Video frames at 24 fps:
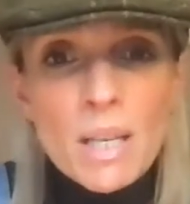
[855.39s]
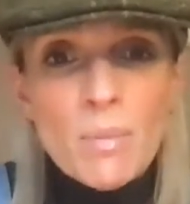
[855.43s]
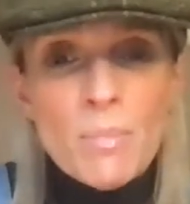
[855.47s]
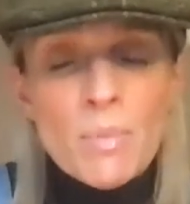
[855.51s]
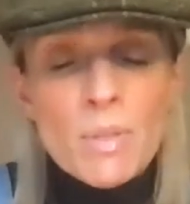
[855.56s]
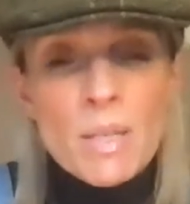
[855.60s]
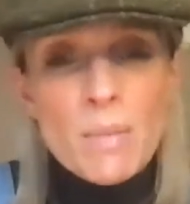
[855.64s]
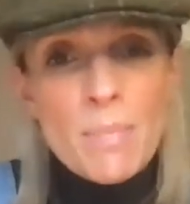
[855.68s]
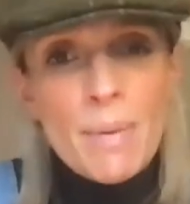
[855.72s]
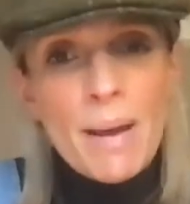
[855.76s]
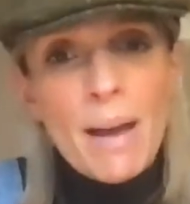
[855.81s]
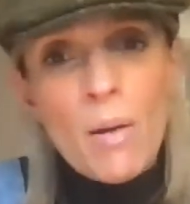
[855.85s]
It
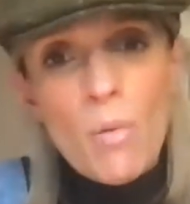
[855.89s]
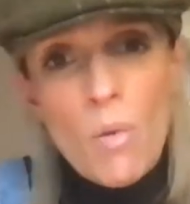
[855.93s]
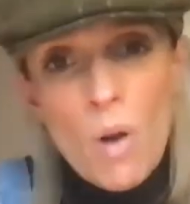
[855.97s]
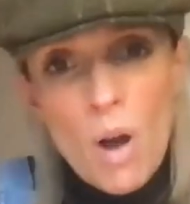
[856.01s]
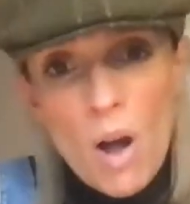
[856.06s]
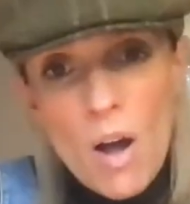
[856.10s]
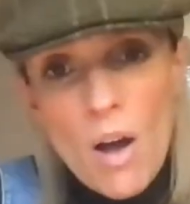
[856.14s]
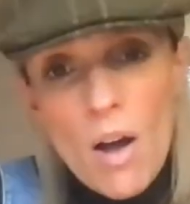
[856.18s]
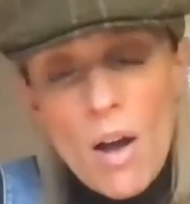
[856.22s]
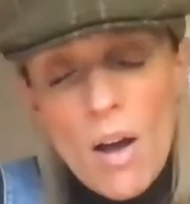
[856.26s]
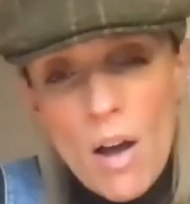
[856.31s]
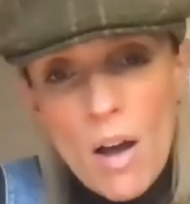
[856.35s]
was about
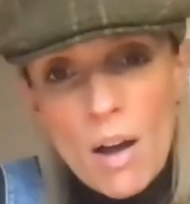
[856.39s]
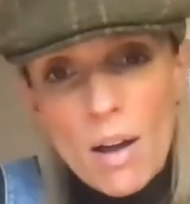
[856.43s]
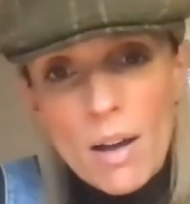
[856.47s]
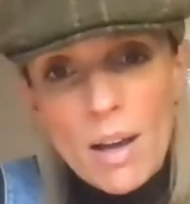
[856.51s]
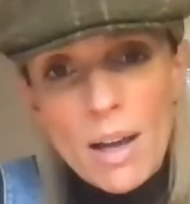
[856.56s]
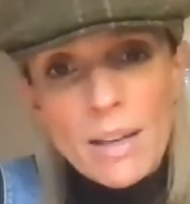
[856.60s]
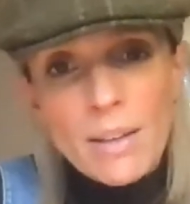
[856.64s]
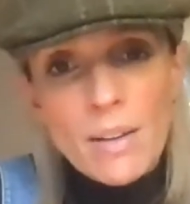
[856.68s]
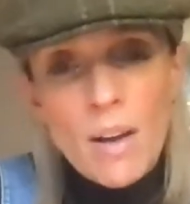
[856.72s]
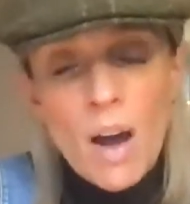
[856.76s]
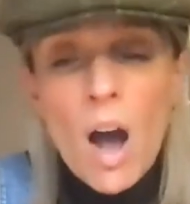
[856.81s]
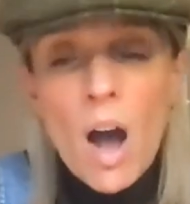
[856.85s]
her
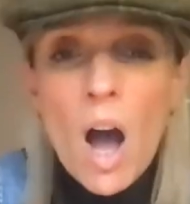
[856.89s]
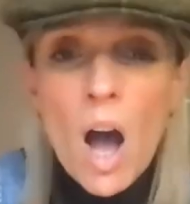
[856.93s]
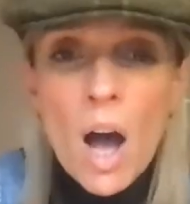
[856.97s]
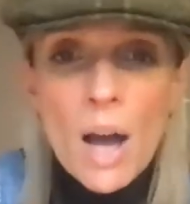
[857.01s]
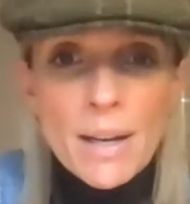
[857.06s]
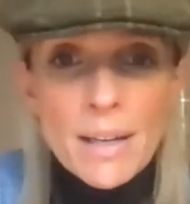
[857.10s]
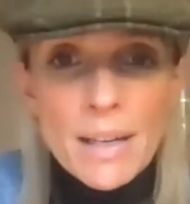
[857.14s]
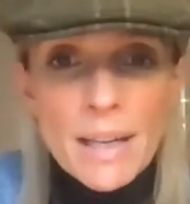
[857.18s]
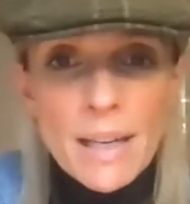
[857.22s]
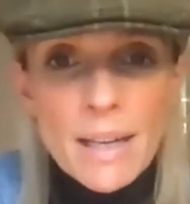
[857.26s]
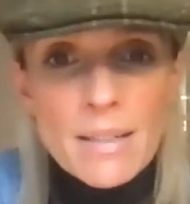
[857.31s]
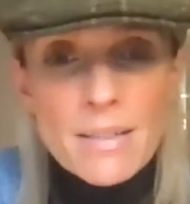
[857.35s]
and her
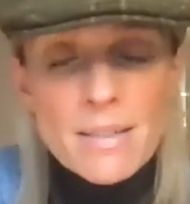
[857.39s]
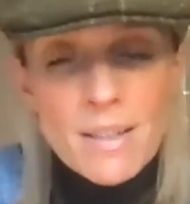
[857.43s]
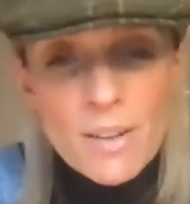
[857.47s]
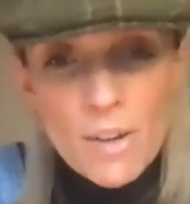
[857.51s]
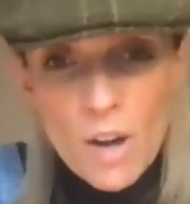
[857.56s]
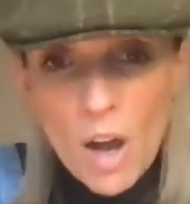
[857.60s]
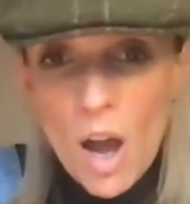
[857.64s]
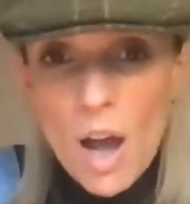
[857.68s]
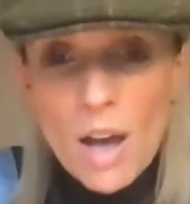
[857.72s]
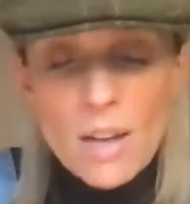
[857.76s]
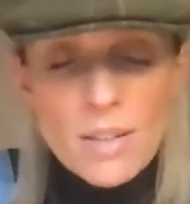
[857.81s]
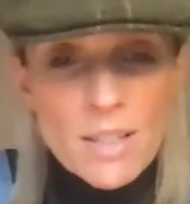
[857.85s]
needs and
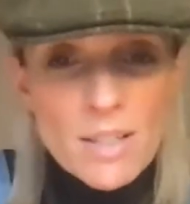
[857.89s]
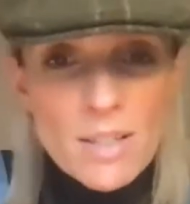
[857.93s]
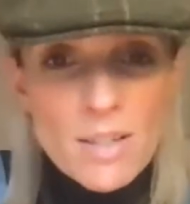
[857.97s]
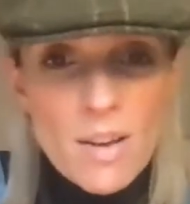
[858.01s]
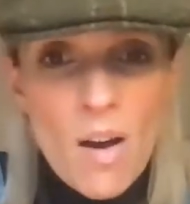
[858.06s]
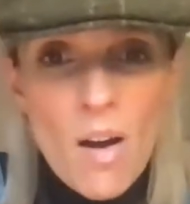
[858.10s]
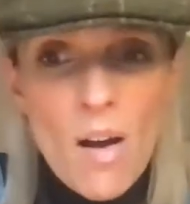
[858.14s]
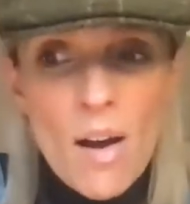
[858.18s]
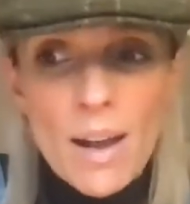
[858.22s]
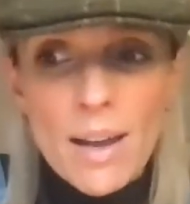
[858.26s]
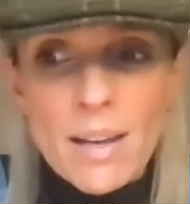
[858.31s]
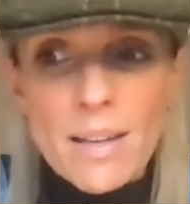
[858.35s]
her
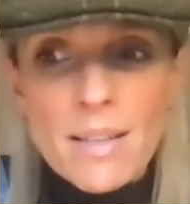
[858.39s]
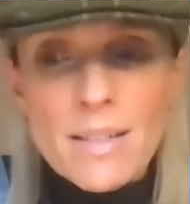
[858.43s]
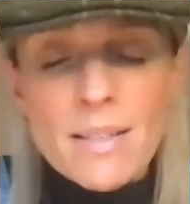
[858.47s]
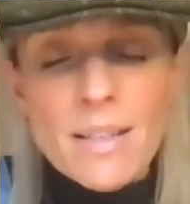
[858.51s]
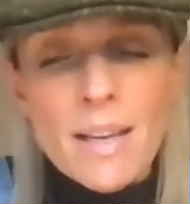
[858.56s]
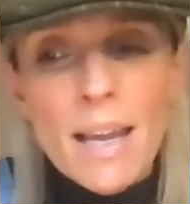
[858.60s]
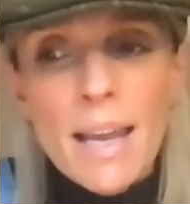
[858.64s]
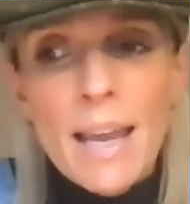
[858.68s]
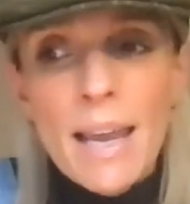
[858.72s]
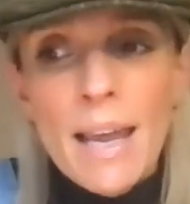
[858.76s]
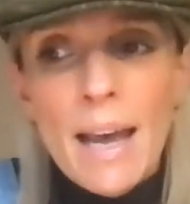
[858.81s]
desires,